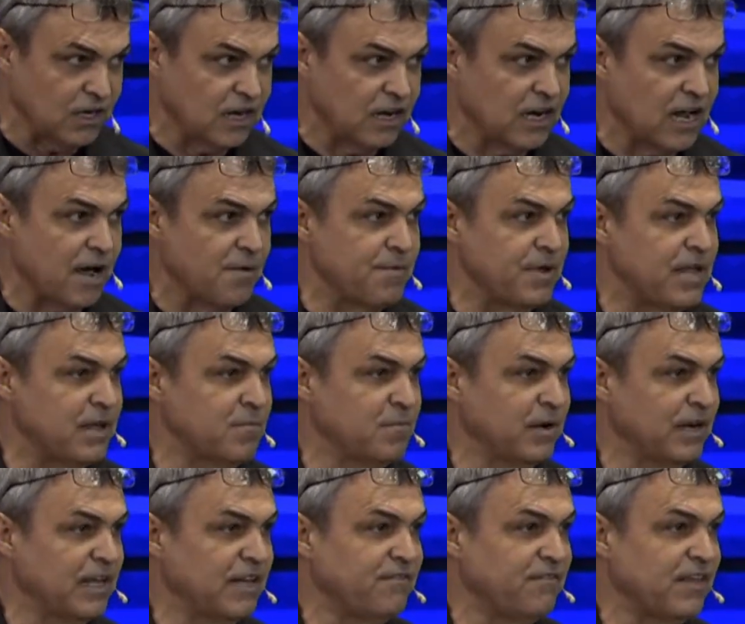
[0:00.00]
How many you
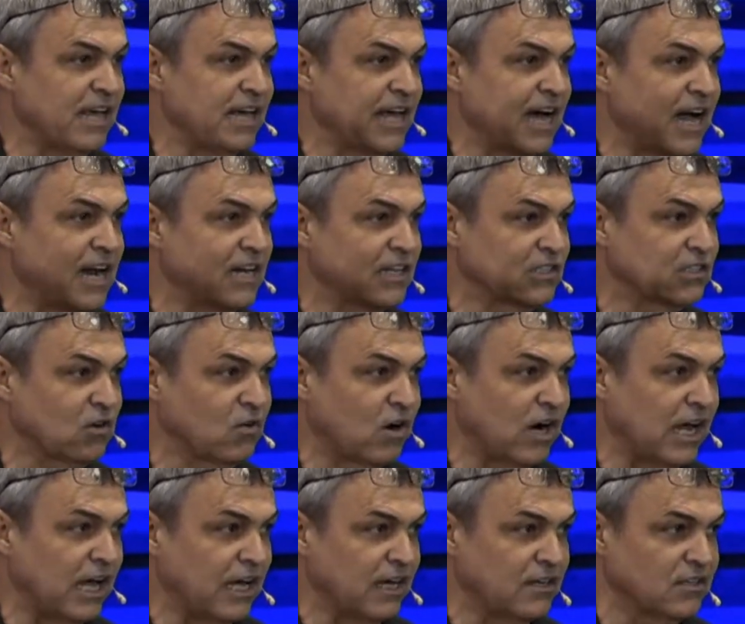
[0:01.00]
believe that God is
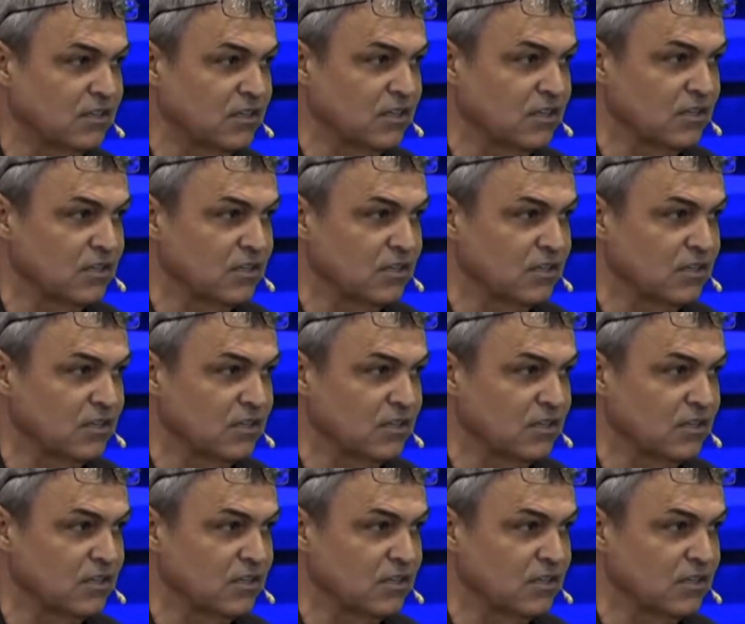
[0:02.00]
great?